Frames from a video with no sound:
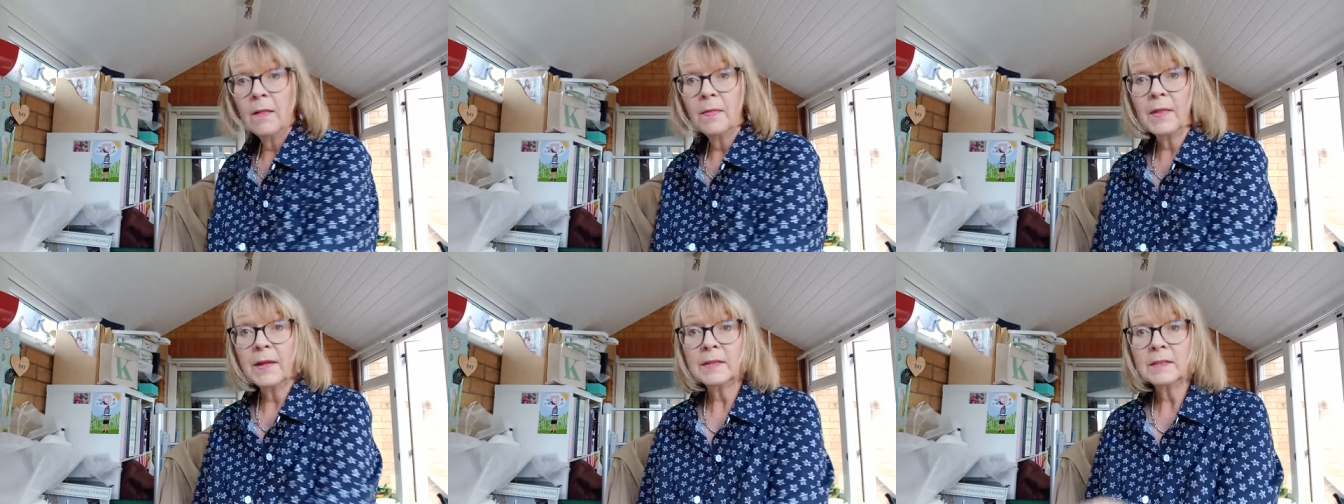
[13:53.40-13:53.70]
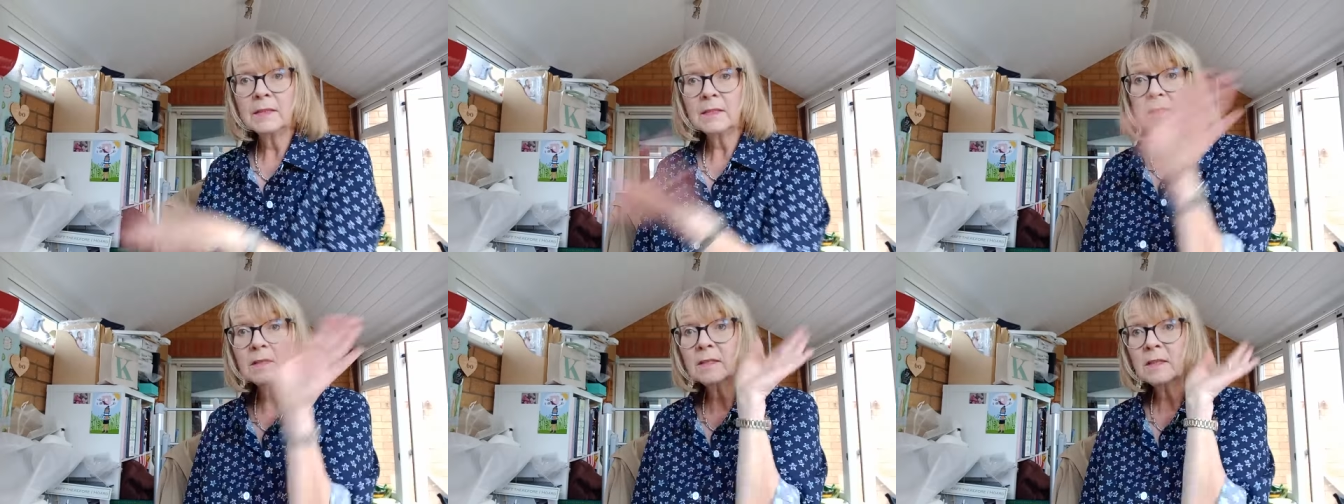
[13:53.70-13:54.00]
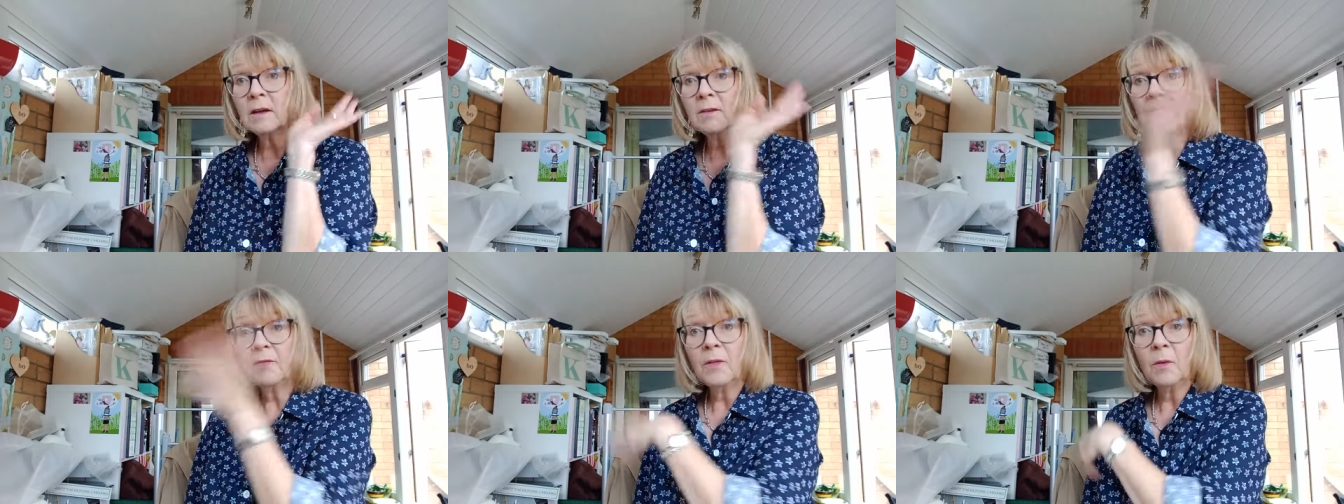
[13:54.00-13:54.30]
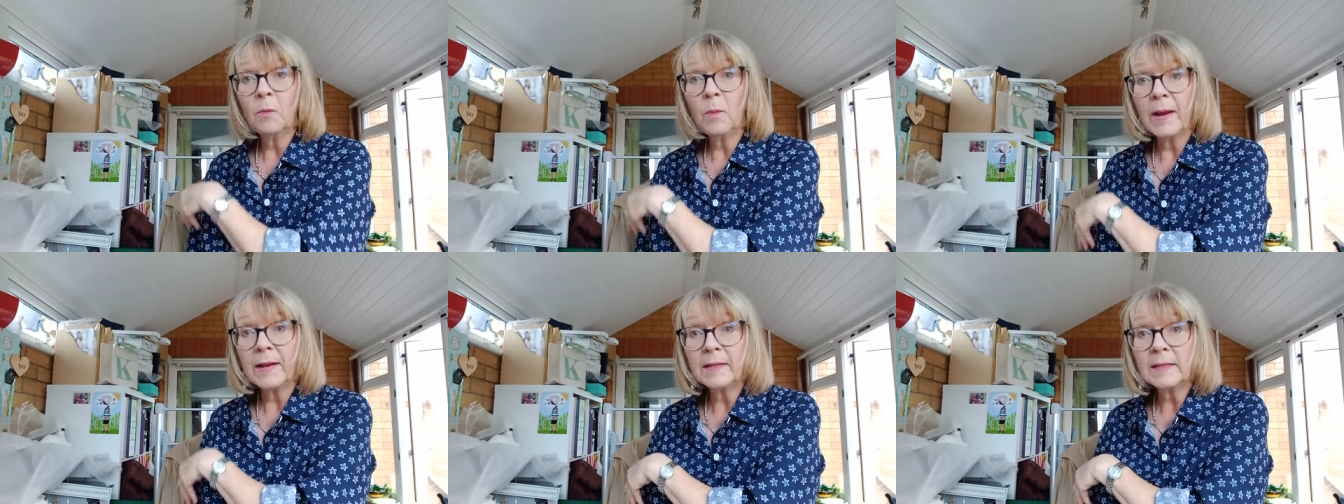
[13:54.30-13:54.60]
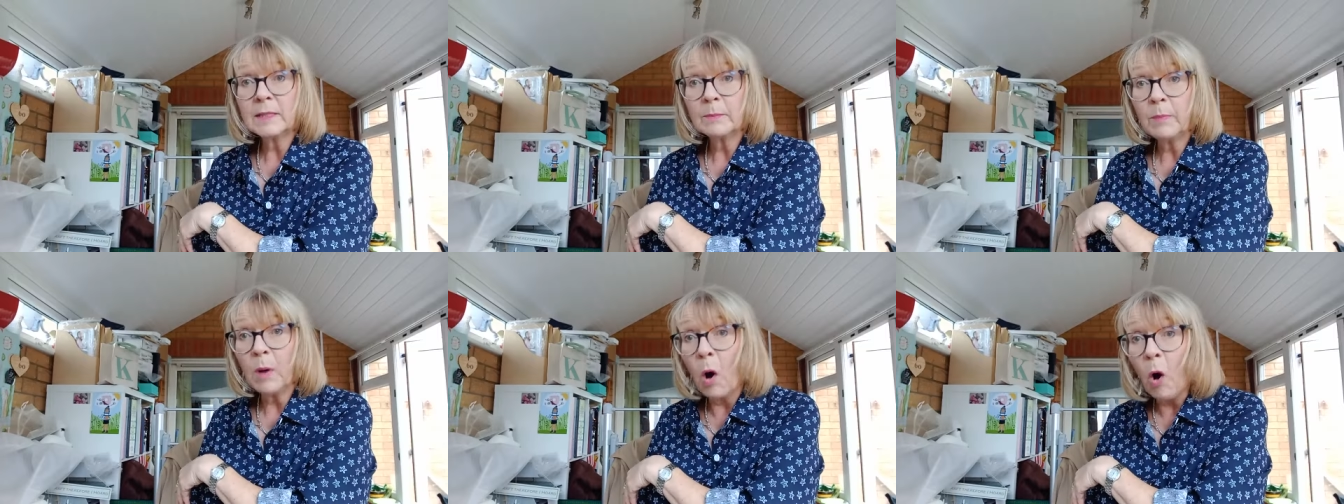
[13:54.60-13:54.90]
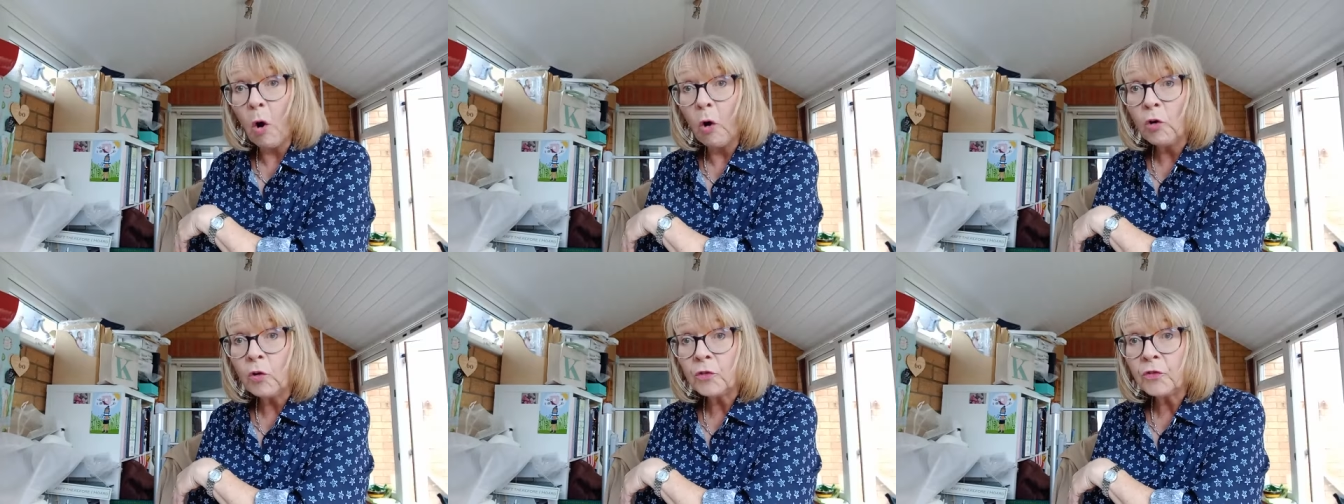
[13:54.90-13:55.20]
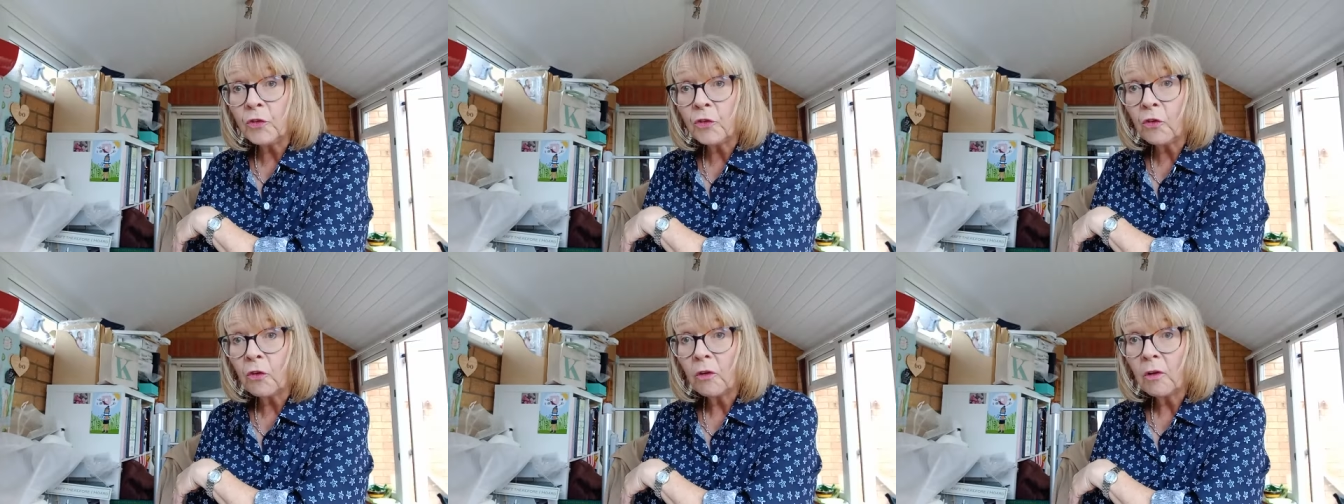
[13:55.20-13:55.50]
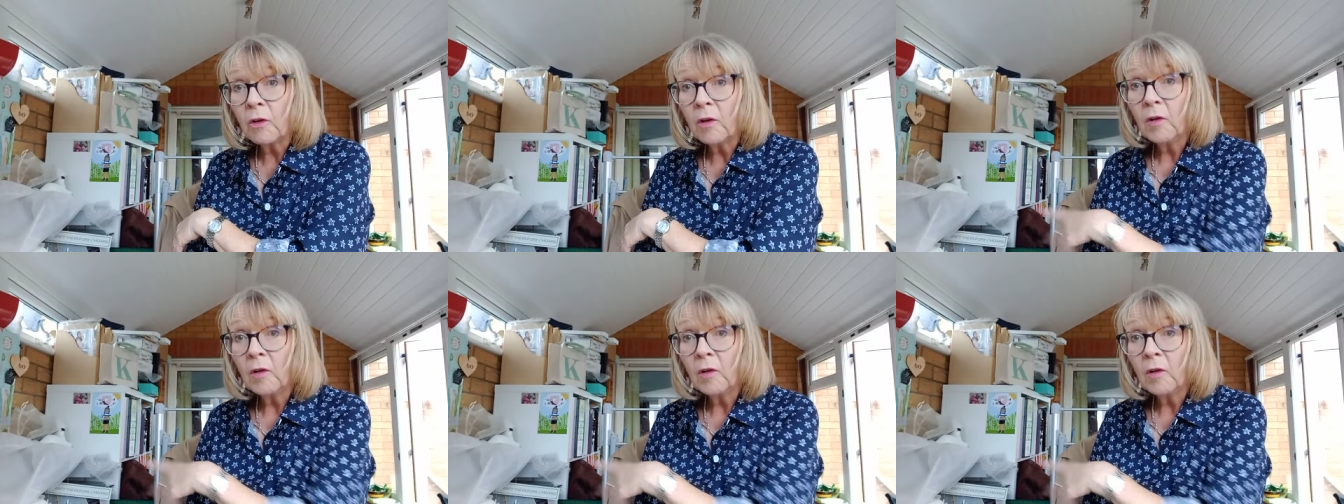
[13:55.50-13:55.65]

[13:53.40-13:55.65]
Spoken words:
that's the stuff that went to pot.